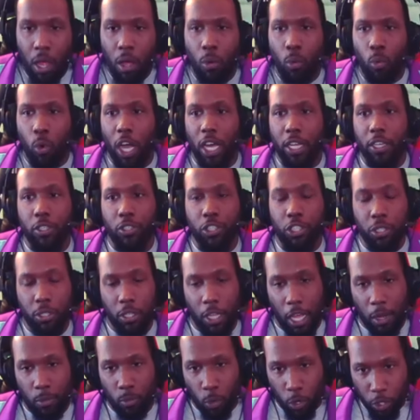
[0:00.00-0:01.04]
Why don't you
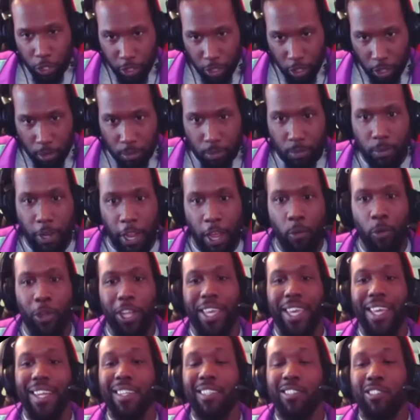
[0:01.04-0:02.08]
like Warzone? Now we're
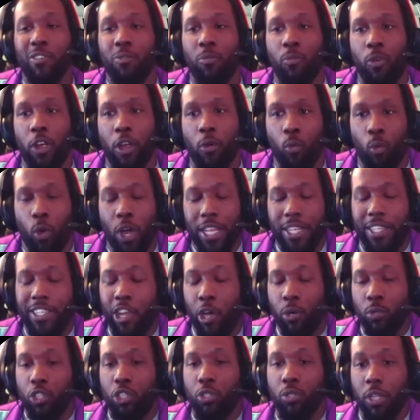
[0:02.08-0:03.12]
getting somewhere. What
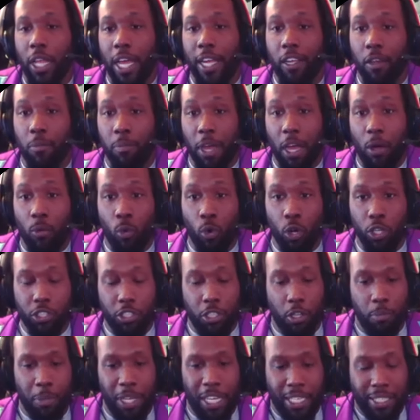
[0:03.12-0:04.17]
don't you like about
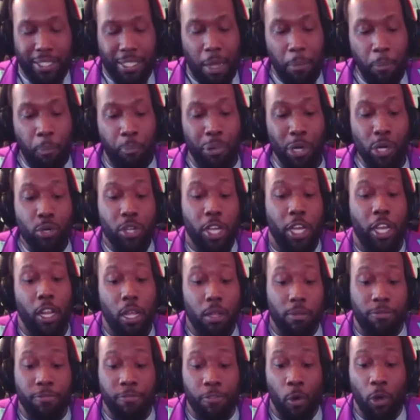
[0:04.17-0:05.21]
Warzone? Because I booted
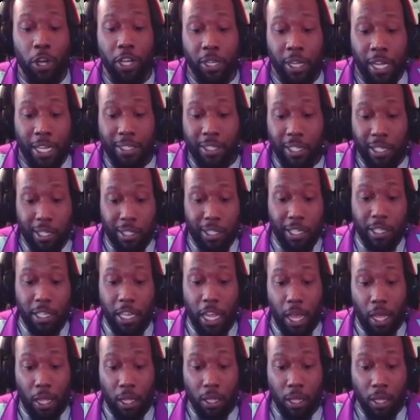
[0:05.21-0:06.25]
up Fortnite the other
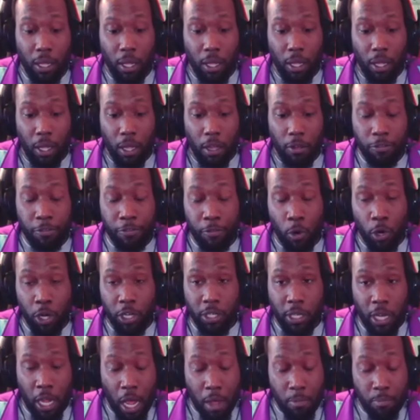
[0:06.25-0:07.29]
day.
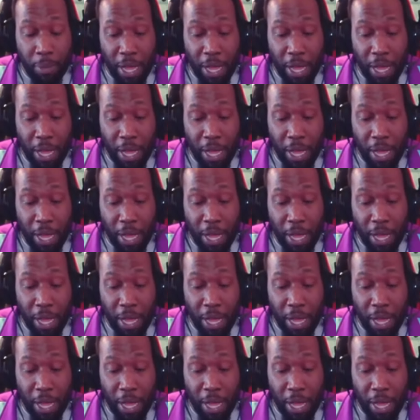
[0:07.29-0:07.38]
Fortnite